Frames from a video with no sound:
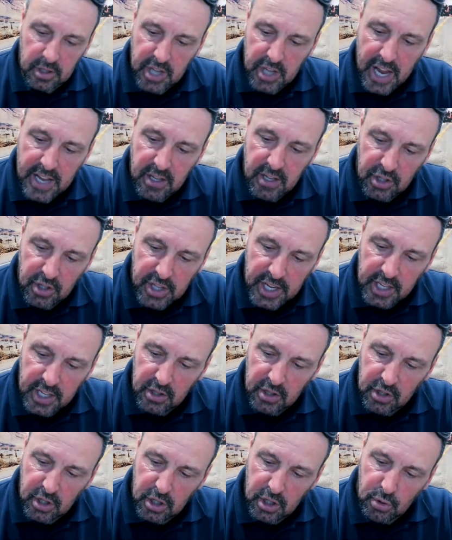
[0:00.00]
10
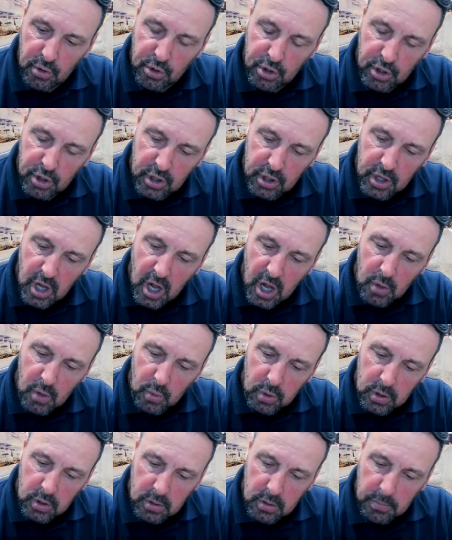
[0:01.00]
things that you should
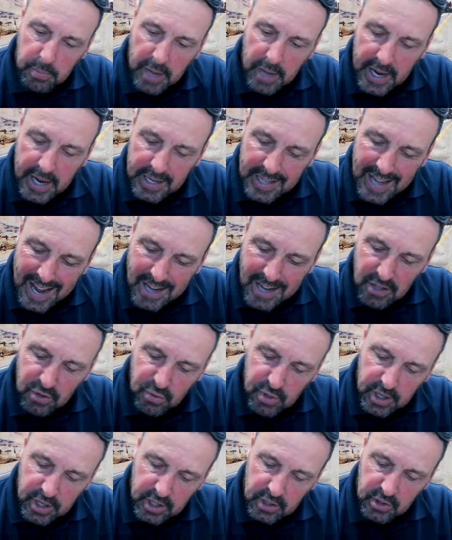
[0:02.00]
know about
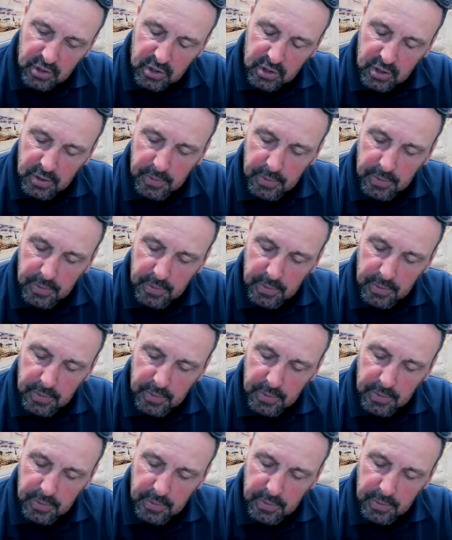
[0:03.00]
electrics.